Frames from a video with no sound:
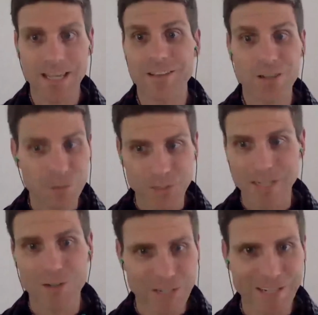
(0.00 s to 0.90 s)
and the only way to
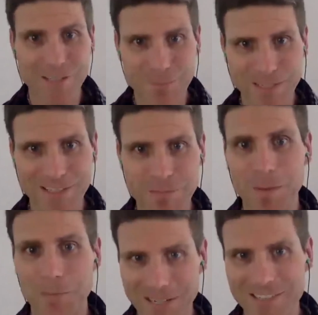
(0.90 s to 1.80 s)
learn how to speak is by
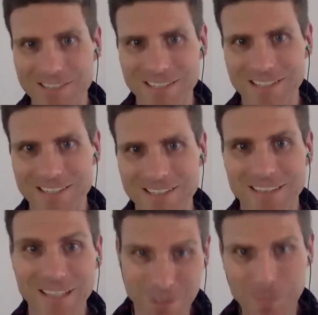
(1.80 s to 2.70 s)
practicing
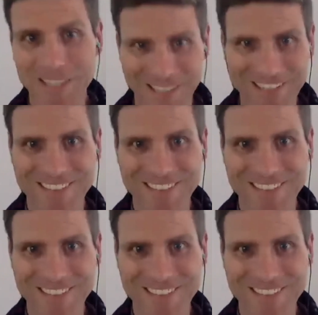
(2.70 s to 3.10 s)
their speaking.